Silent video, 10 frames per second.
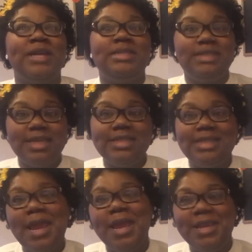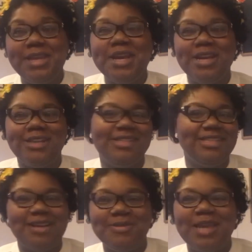16 years
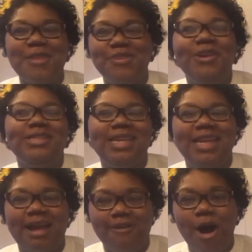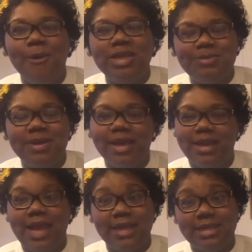since I was like 13 I've always been
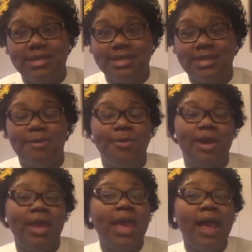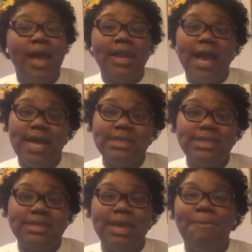connected to someone and it
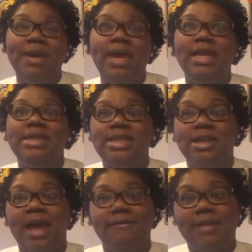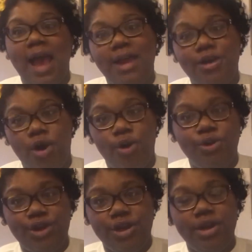hasn't been until I've gotten
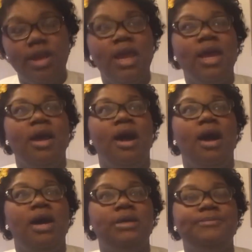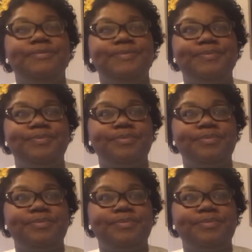older um